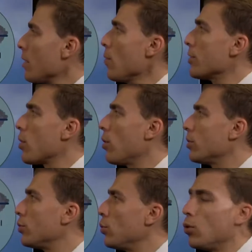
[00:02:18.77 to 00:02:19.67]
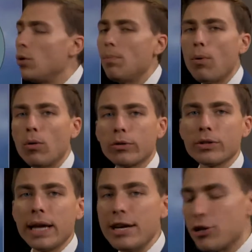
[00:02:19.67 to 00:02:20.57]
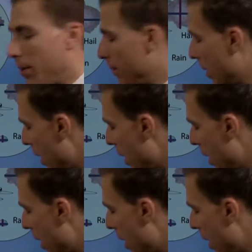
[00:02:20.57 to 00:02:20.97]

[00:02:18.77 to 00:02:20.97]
What's called dual polarization.